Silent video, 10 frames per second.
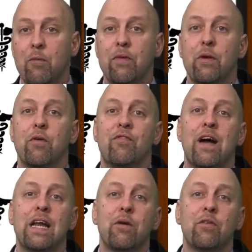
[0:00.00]
what they were
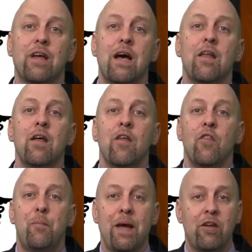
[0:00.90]
finding was that
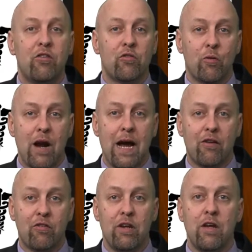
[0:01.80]
the patients were
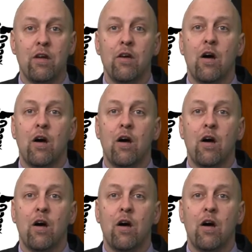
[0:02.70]
actually